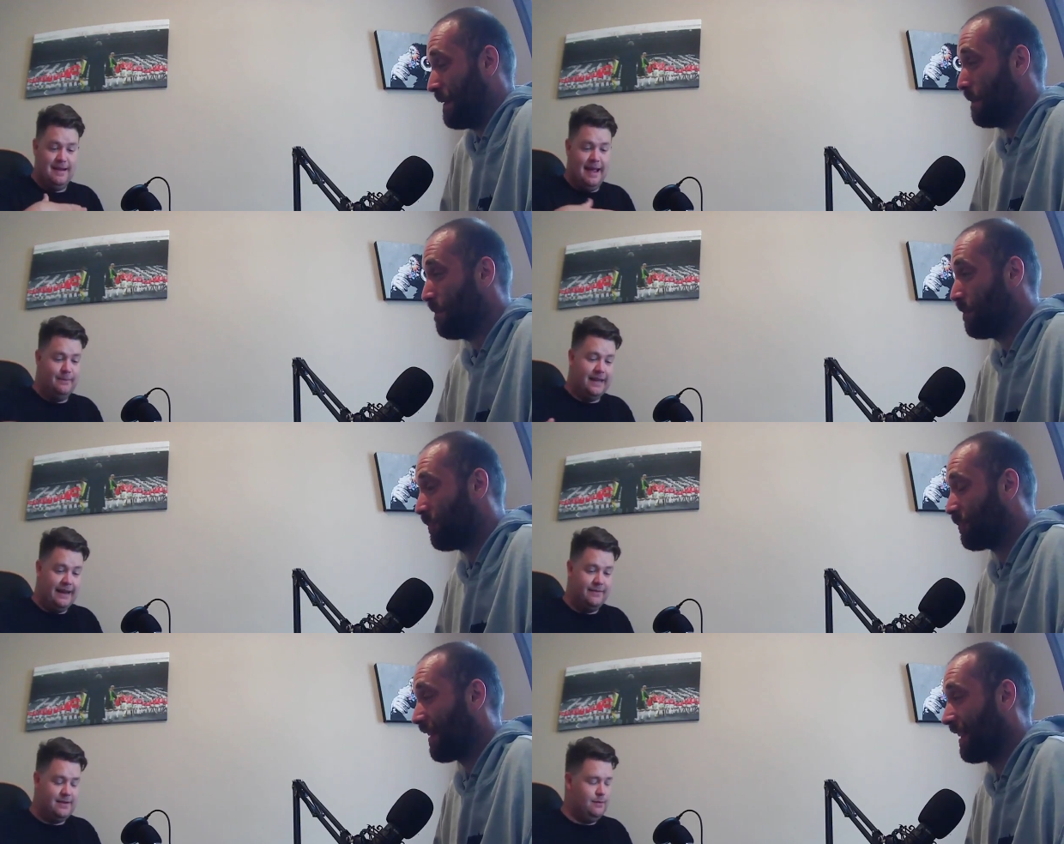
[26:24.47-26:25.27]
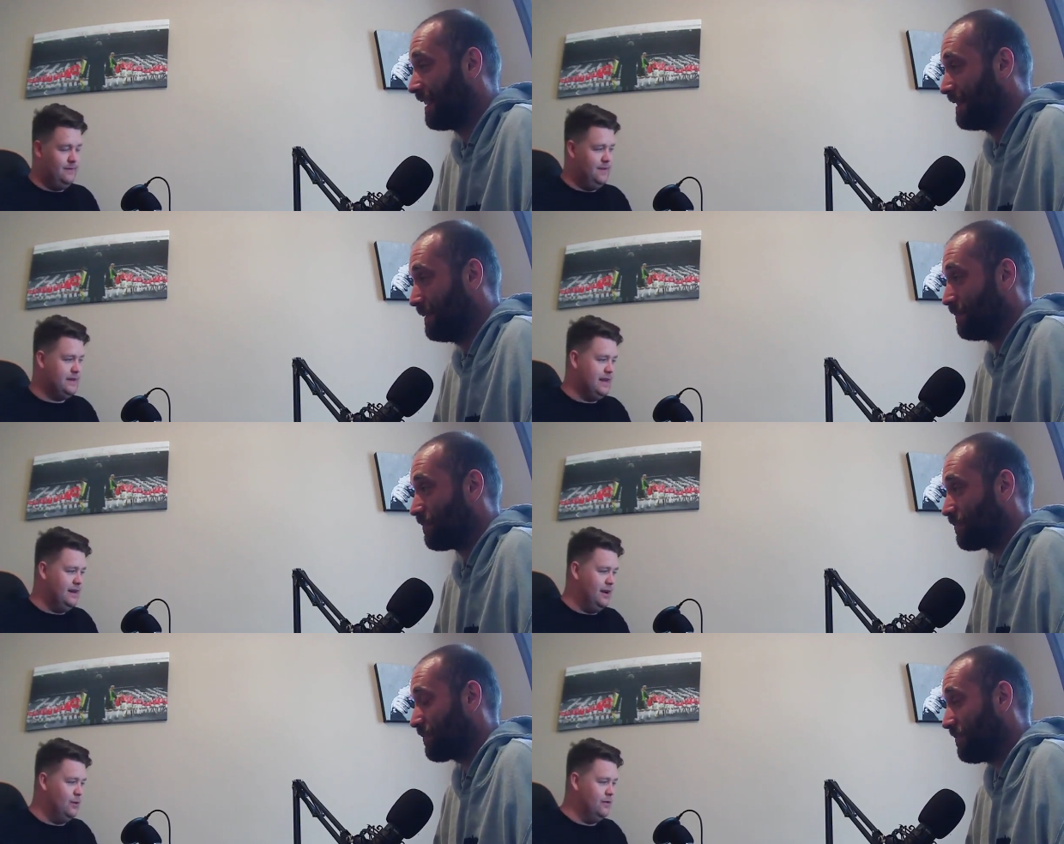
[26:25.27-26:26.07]
Speaker 1: empty and everyone's like what the fuck's going
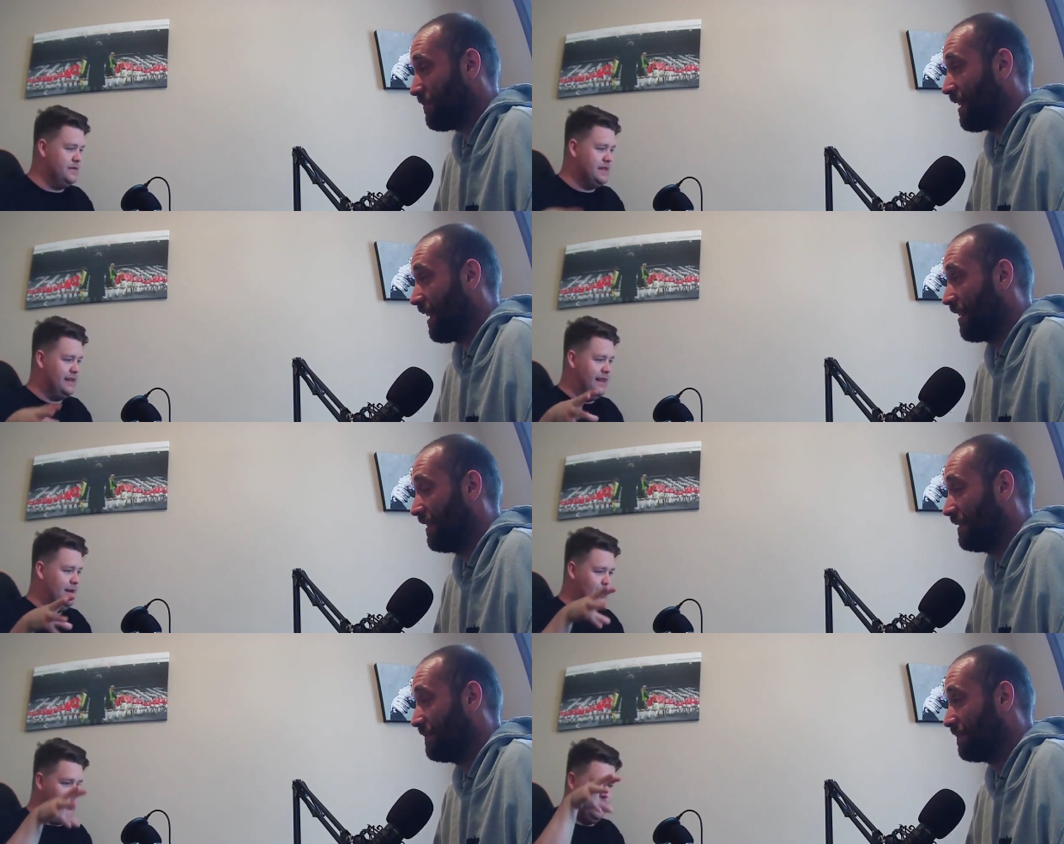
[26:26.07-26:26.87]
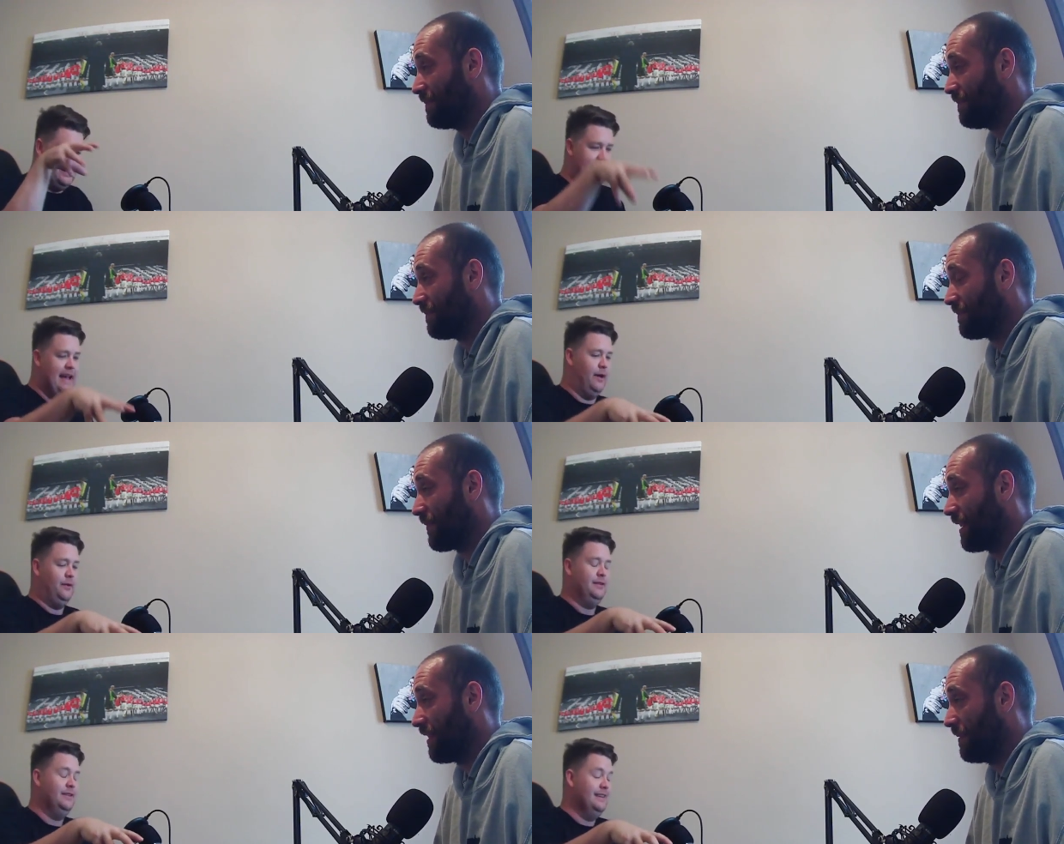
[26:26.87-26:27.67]
on and all of a sudden they look
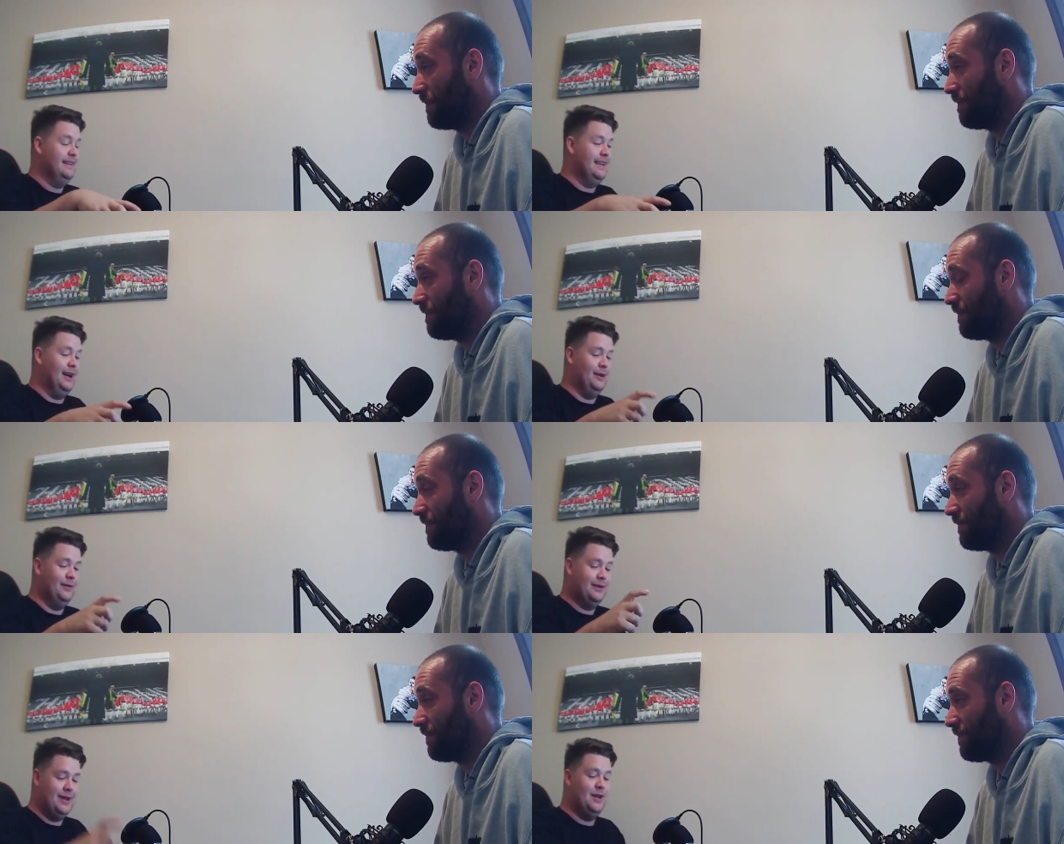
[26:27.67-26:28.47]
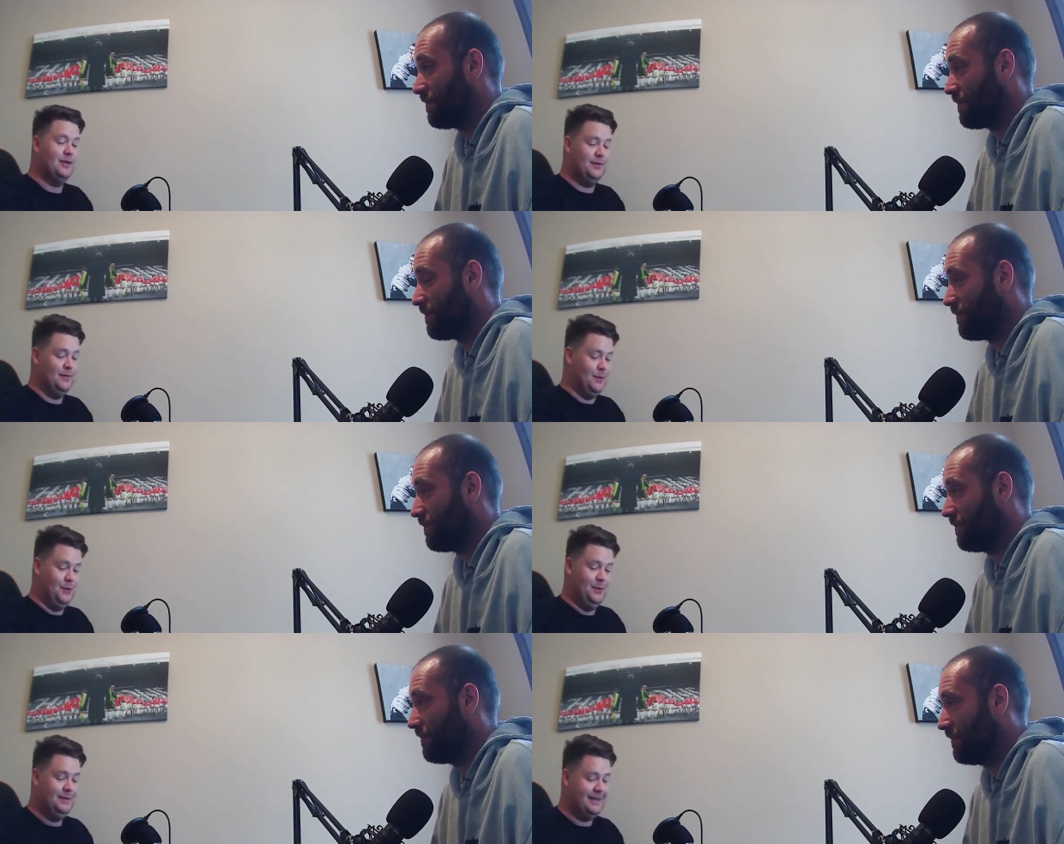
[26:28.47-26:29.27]
down and on the dance
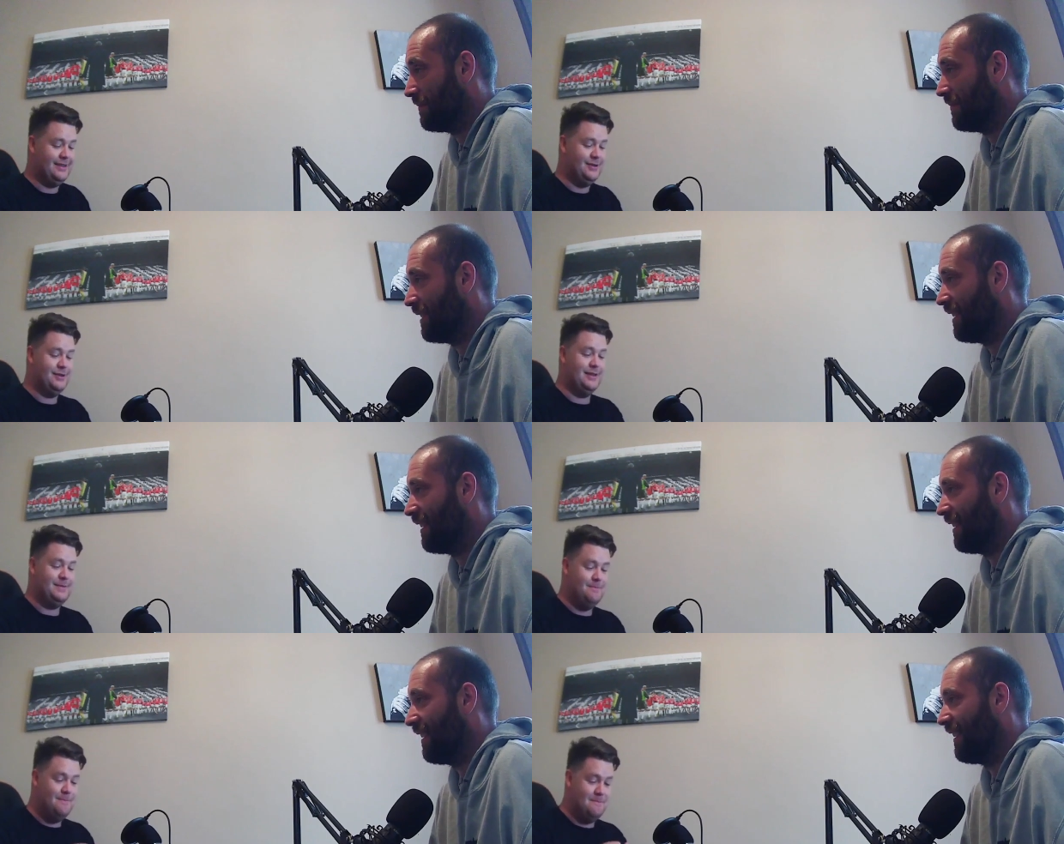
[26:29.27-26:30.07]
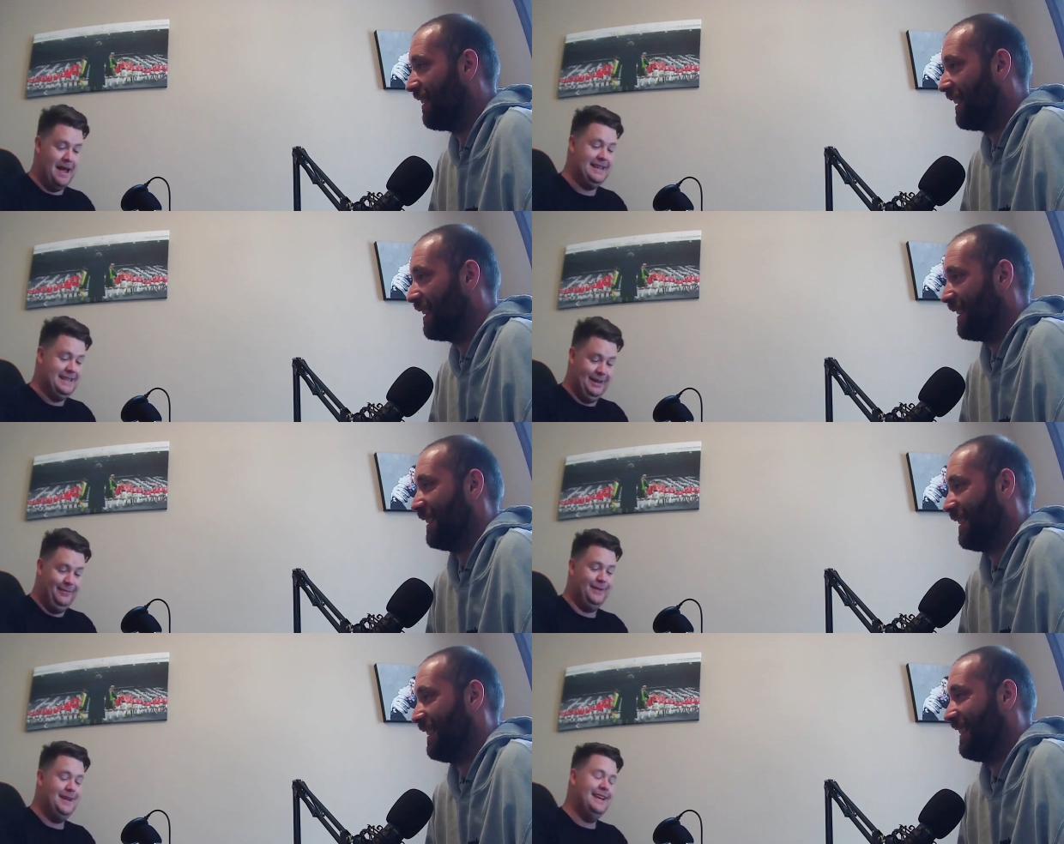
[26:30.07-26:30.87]
floor, there's just this
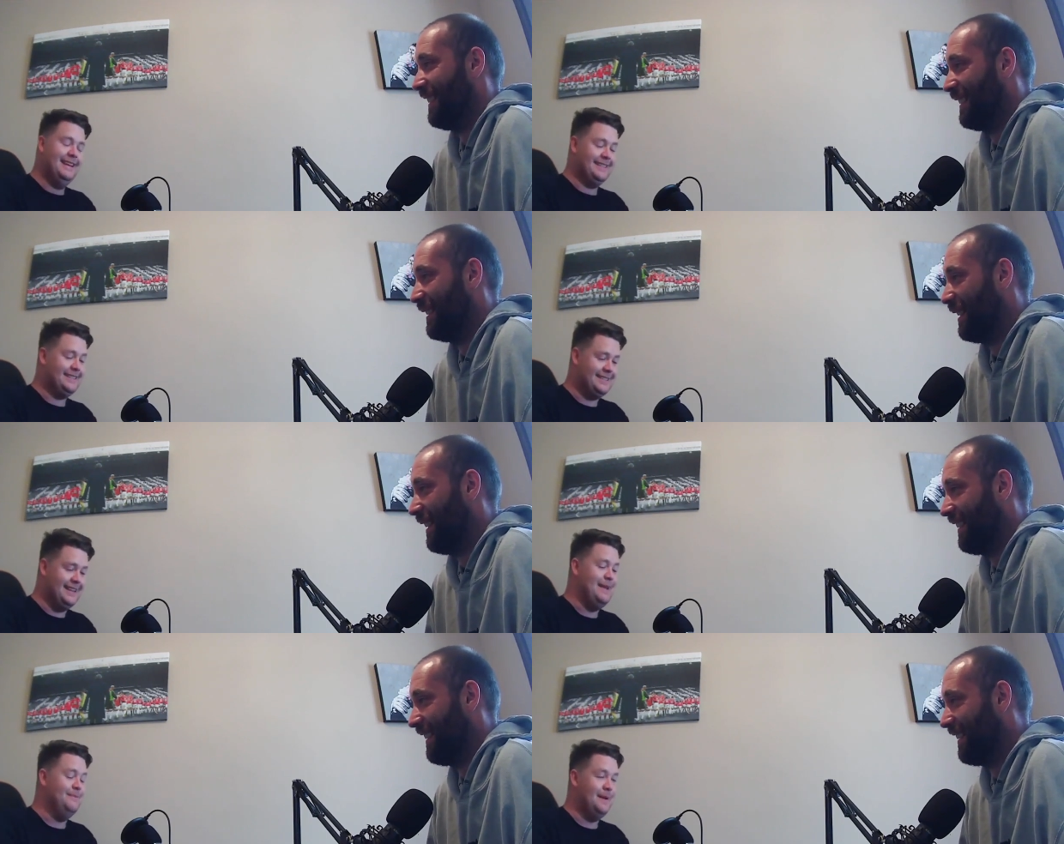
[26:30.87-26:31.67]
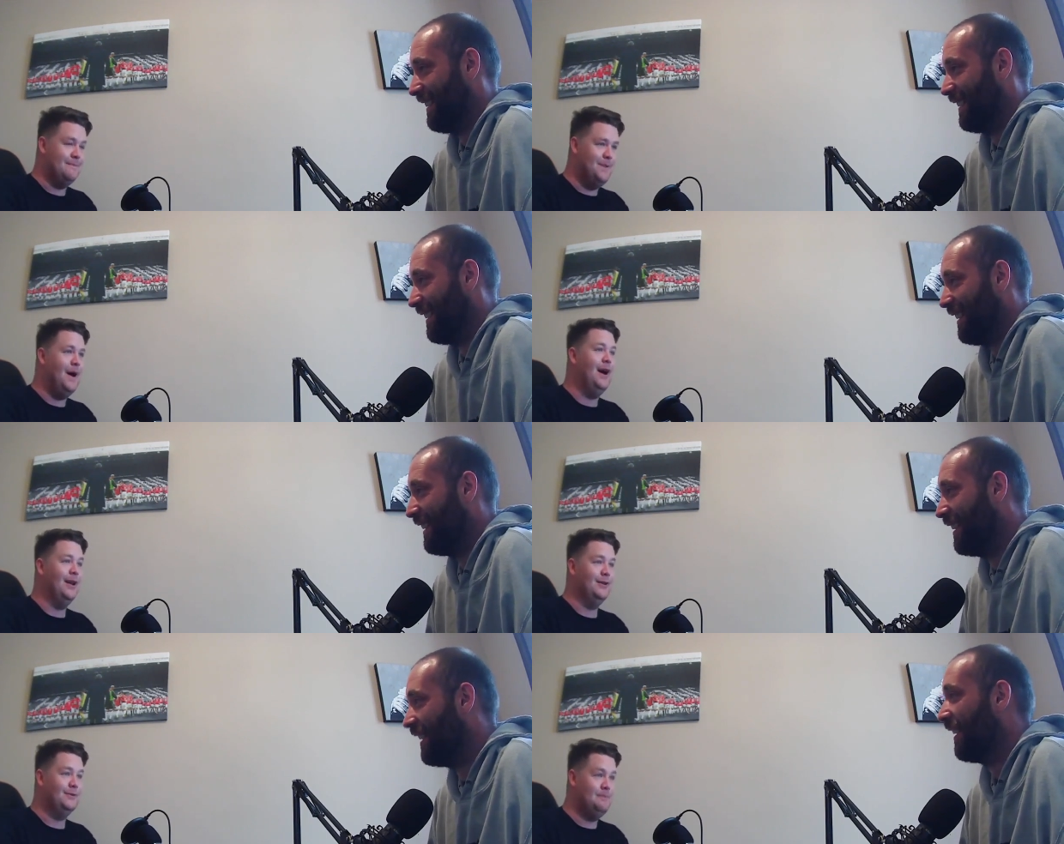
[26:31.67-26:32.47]
massive steaming
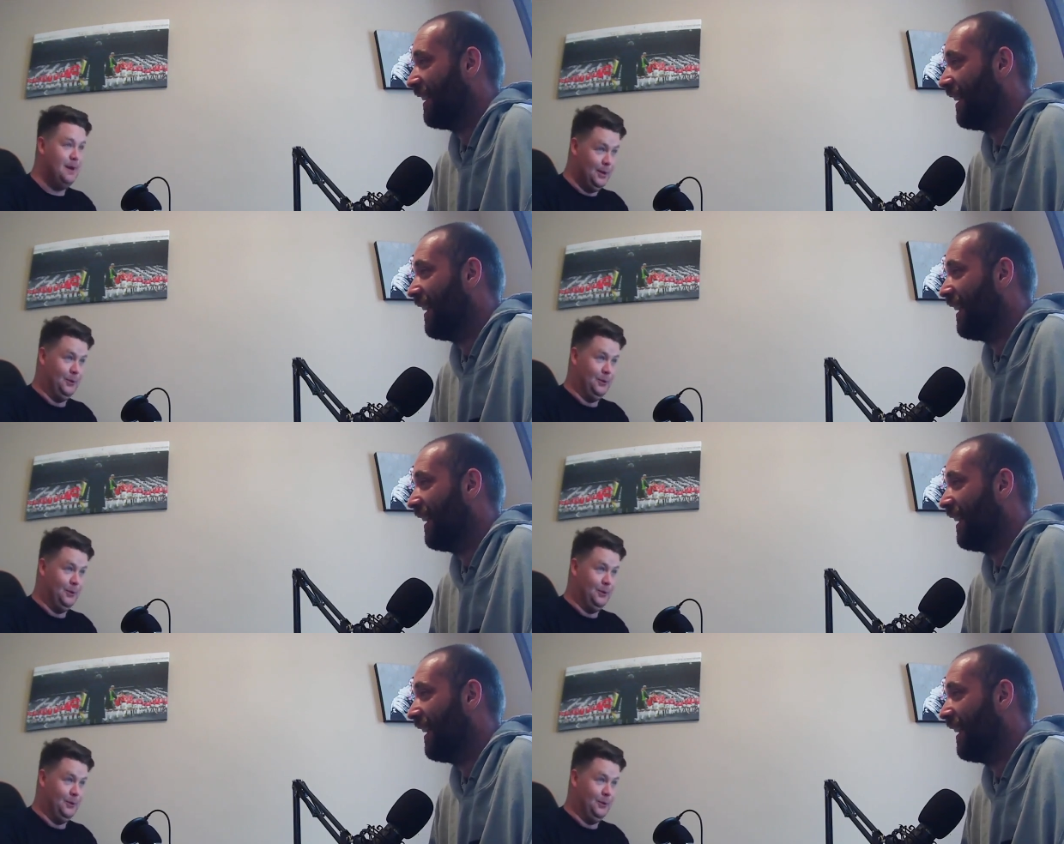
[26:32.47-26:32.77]
pile of poo.